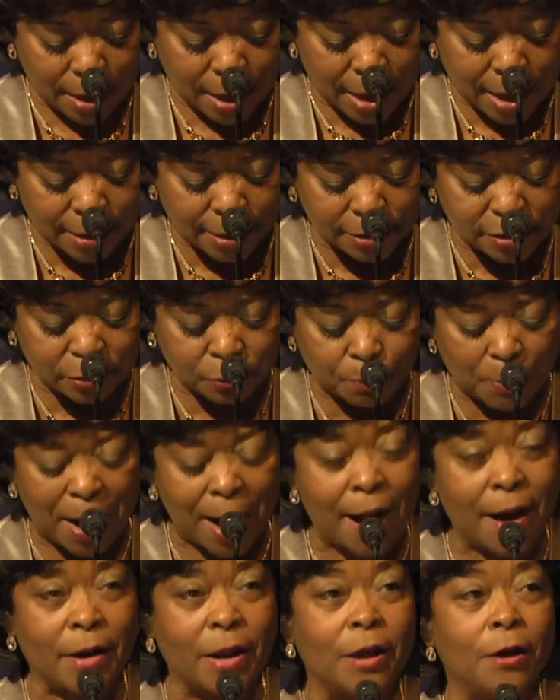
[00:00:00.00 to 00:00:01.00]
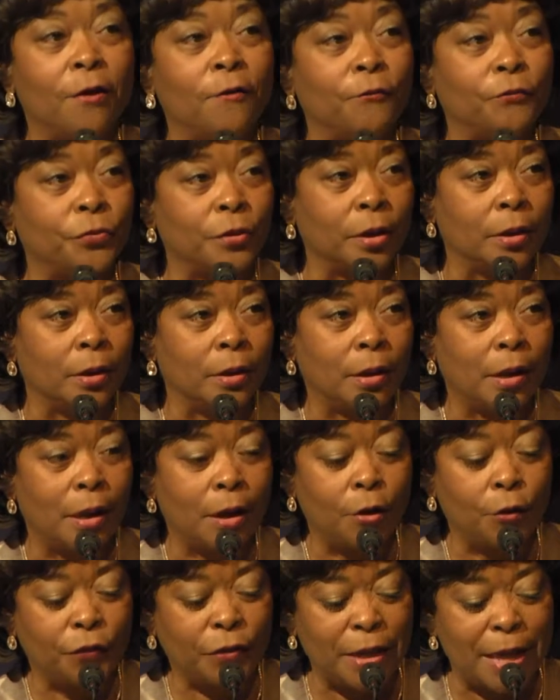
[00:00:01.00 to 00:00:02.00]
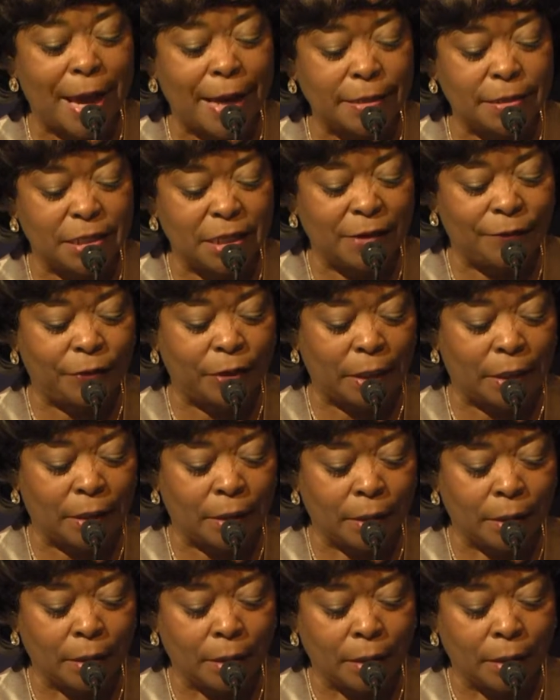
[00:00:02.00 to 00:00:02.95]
and inspire healthy activity,